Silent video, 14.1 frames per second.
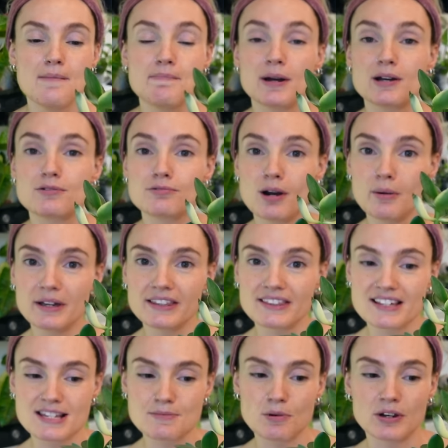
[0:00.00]
but growing
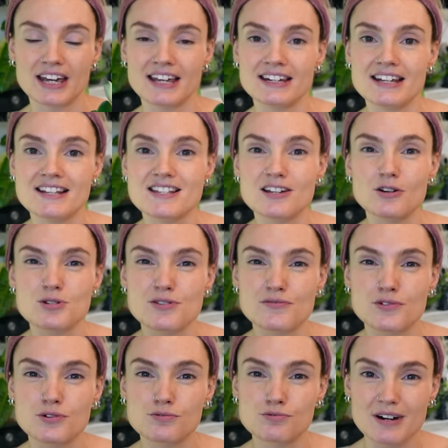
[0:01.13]
this one, it needs a lot
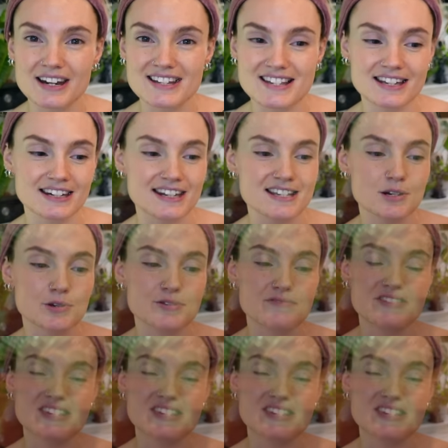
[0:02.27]
of grit, it needs a lot of